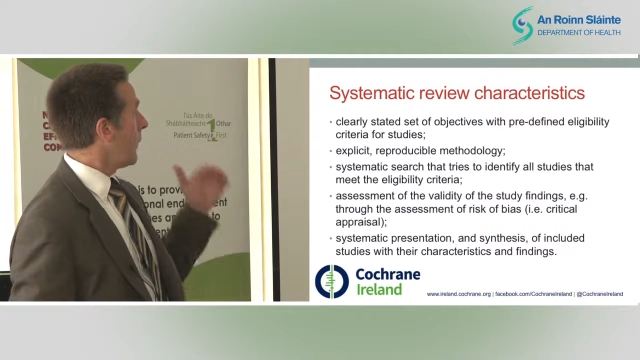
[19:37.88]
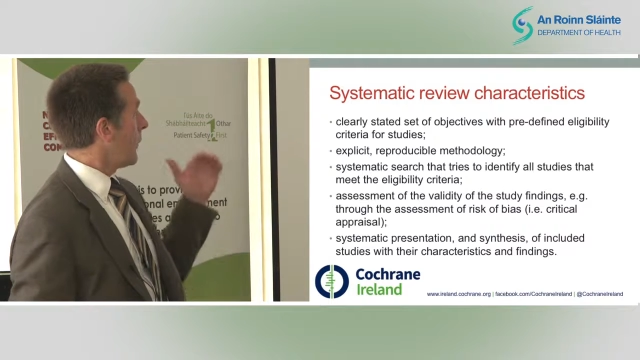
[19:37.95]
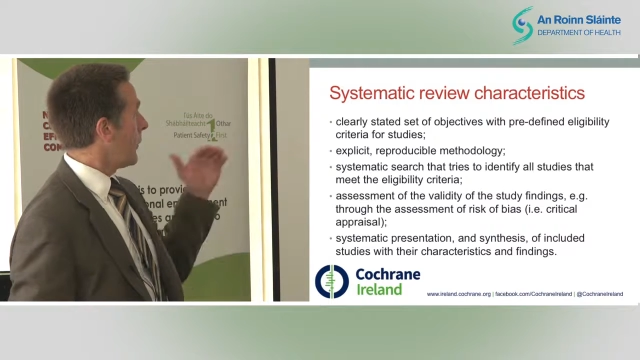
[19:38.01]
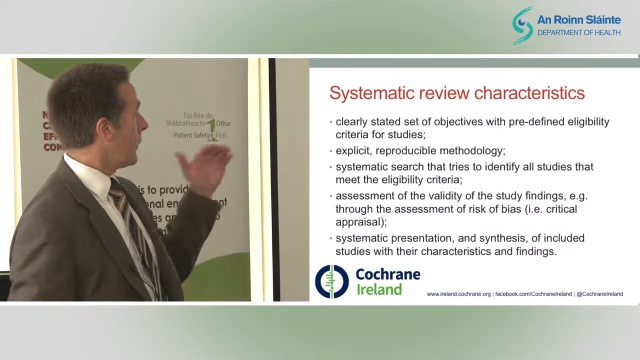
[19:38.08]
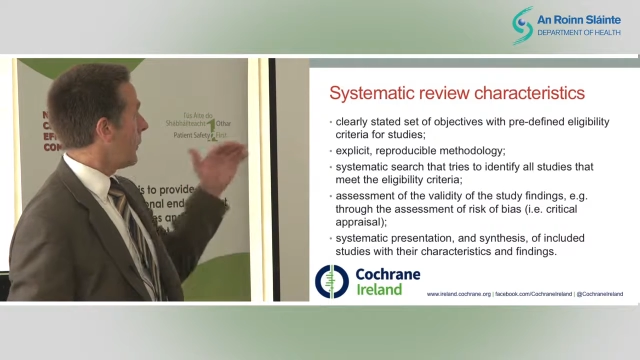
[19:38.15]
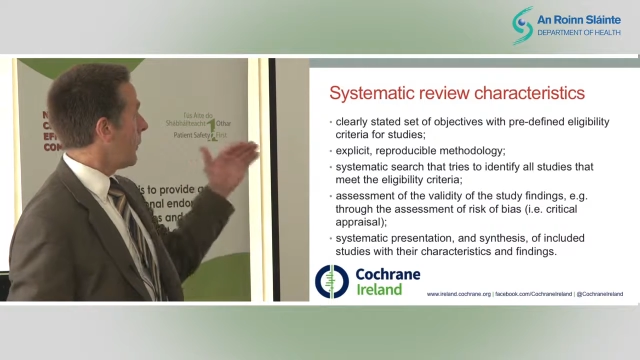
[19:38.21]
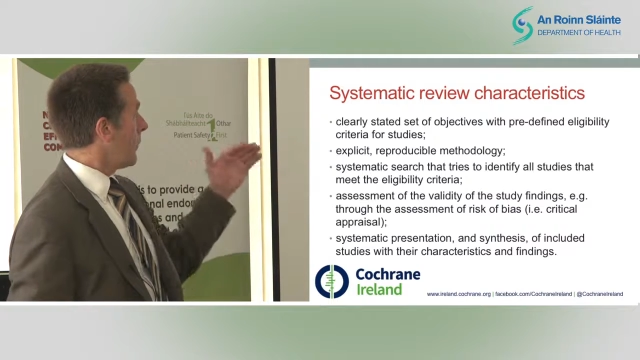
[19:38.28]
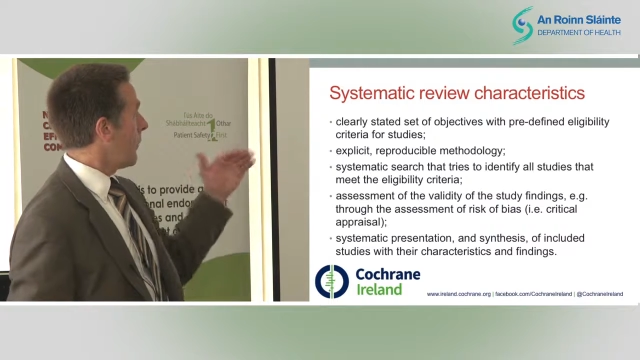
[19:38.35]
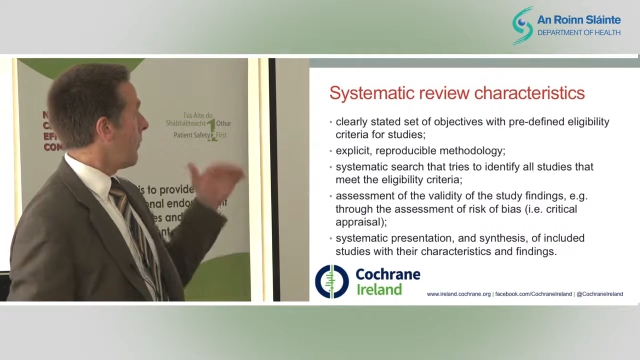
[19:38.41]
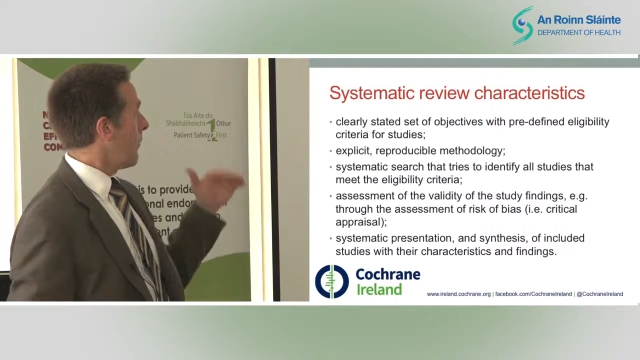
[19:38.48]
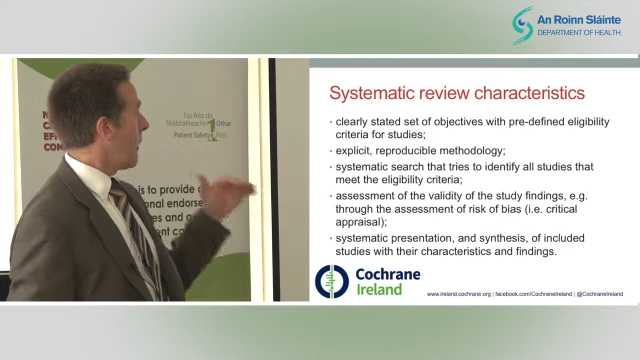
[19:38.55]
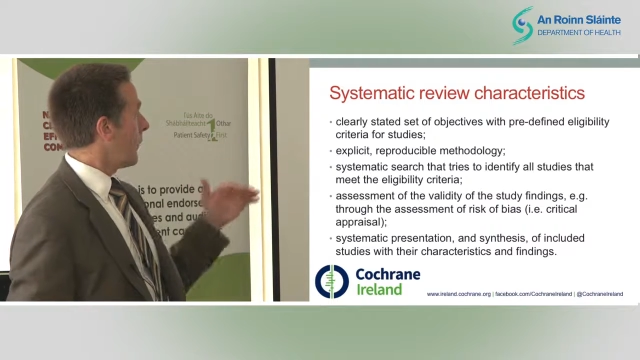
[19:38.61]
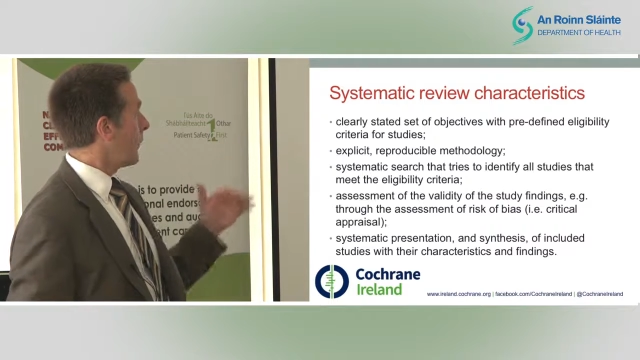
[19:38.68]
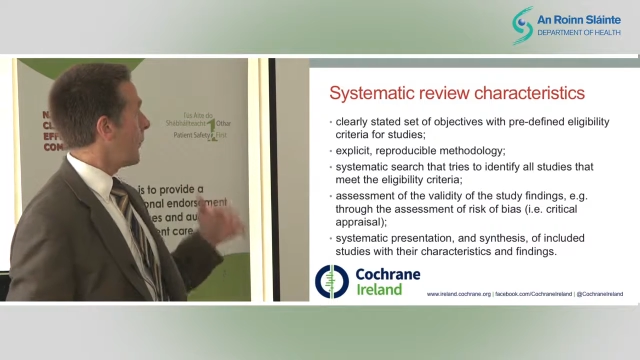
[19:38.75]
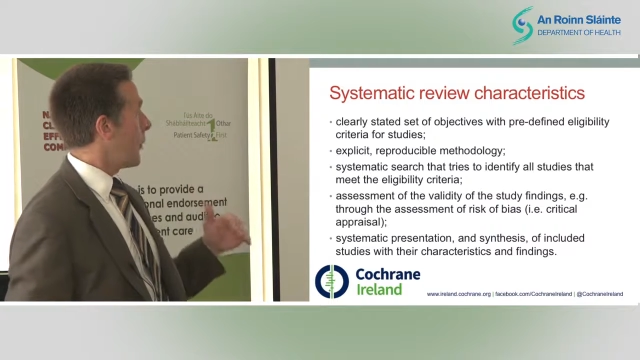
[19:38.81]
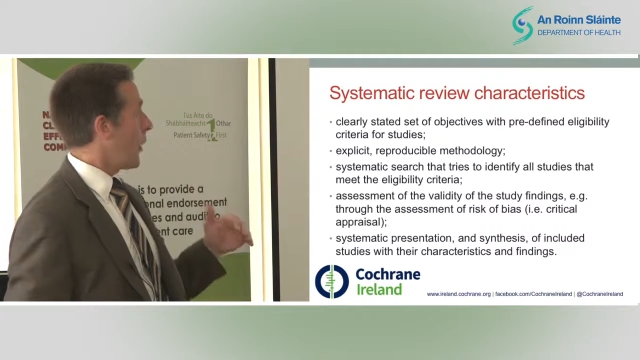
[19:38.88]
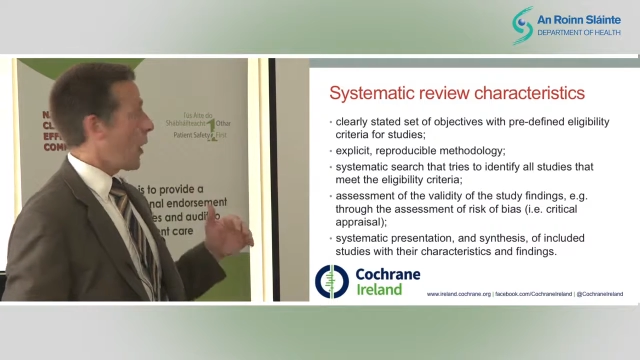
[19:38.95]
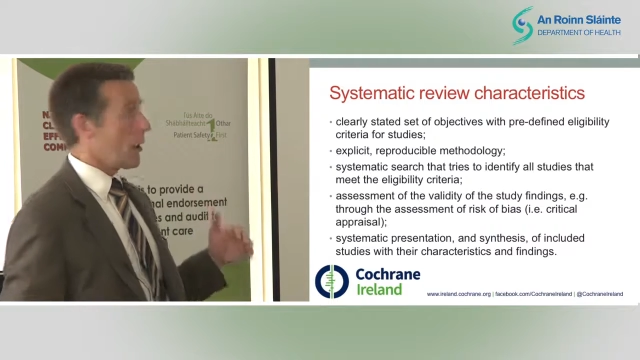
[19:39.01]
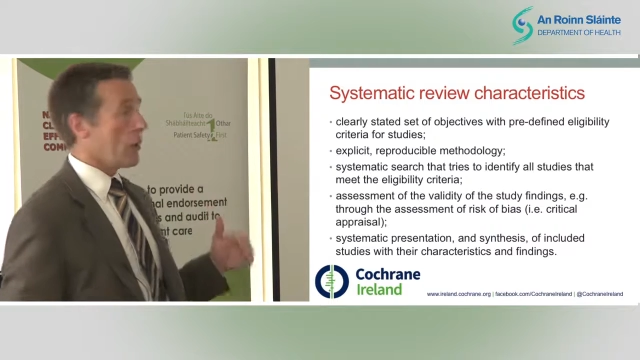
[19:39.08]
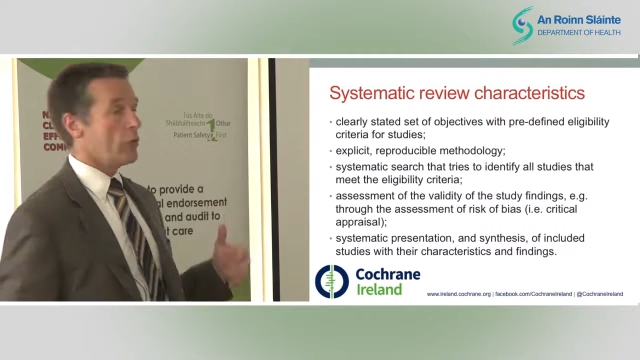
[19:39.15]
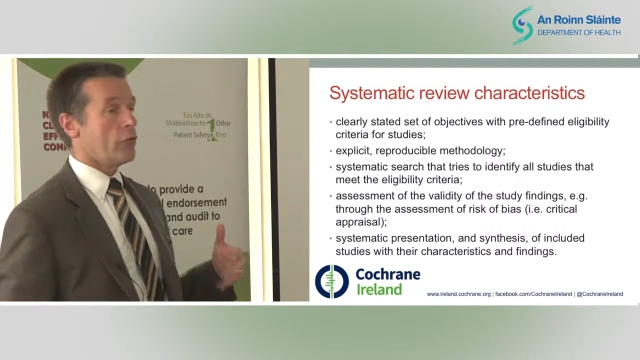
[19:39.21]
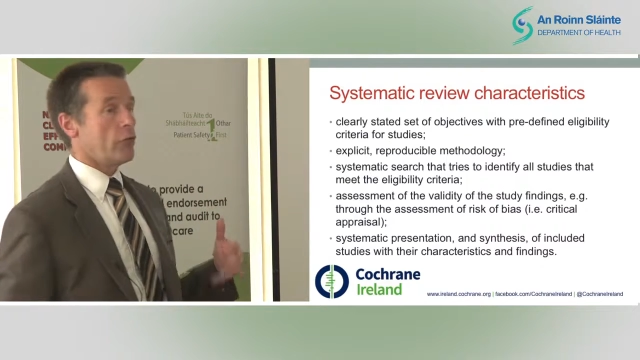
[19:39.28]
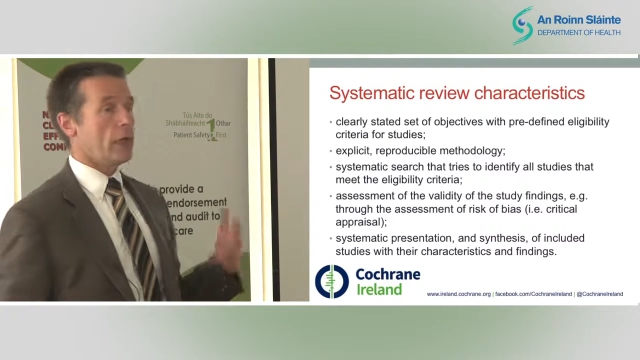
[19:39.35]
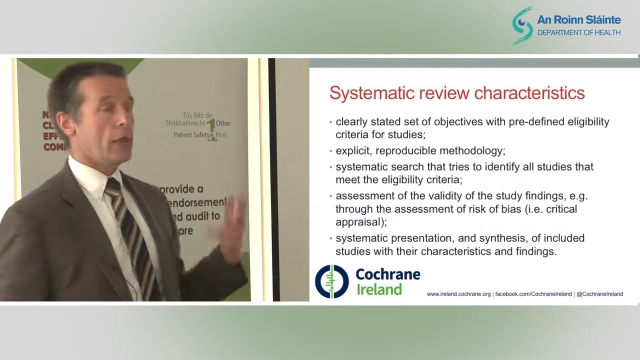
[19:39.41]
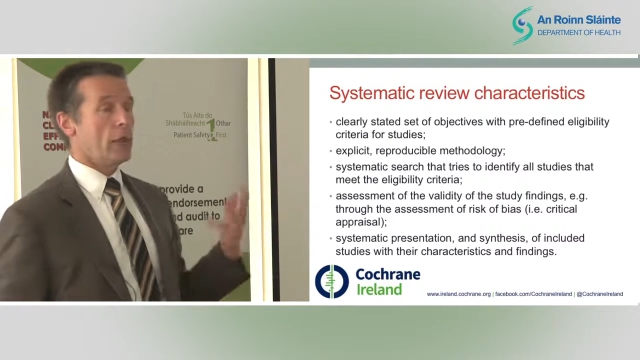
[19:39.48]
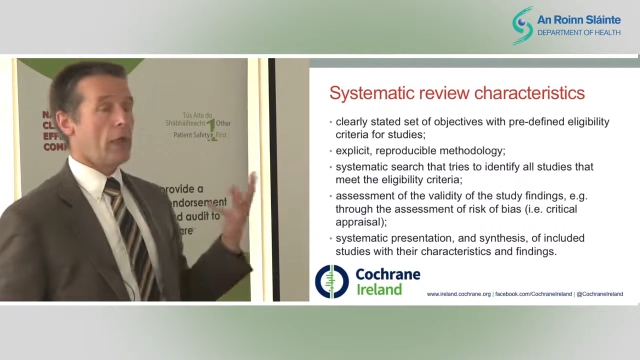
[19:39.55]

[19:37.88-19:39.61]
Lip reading: The methodology,